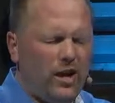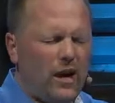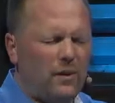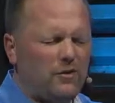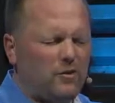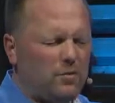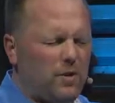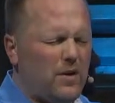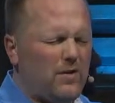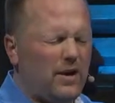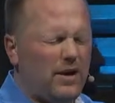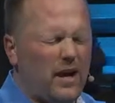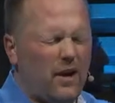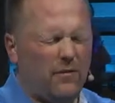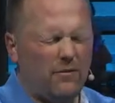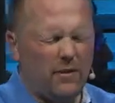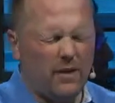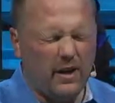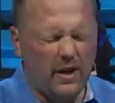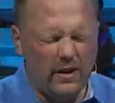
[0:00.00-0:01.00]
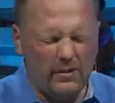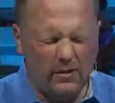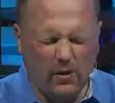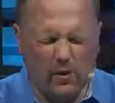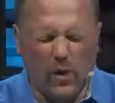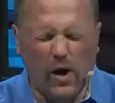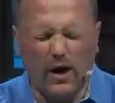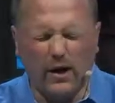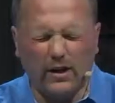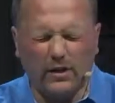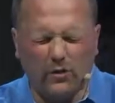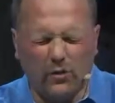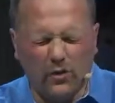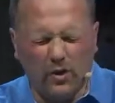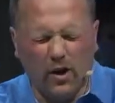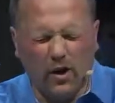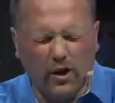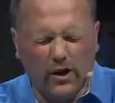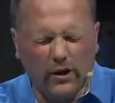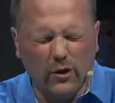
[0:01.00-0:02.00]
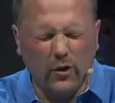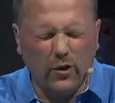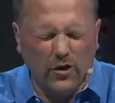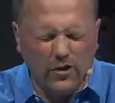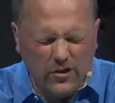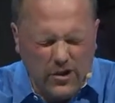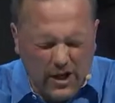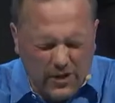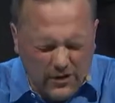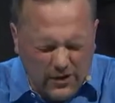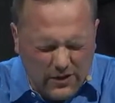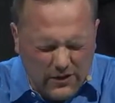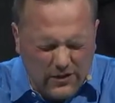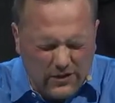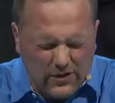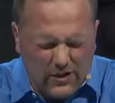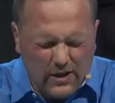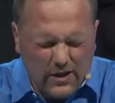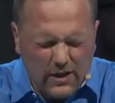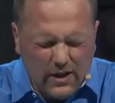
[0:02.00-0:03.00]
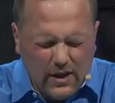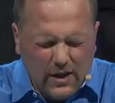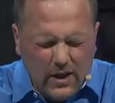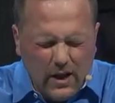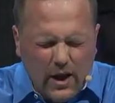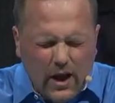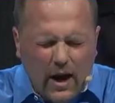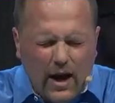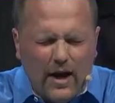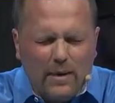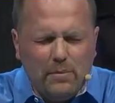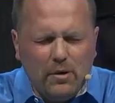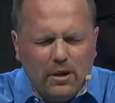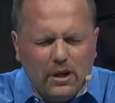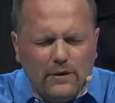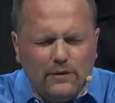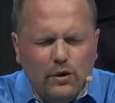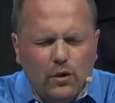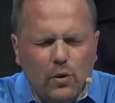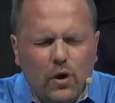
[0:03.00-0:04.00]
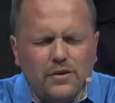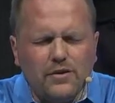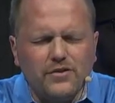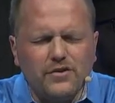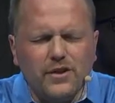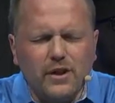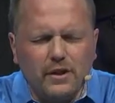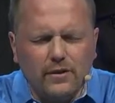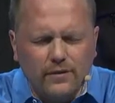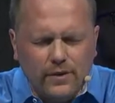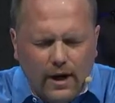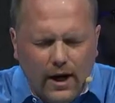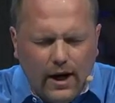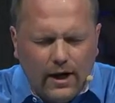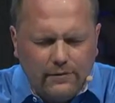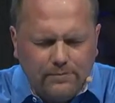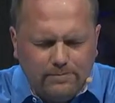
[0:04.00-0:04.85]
Let's pray right now and quietly in your own heart. Lord Jesus, I believe you are the Son of God.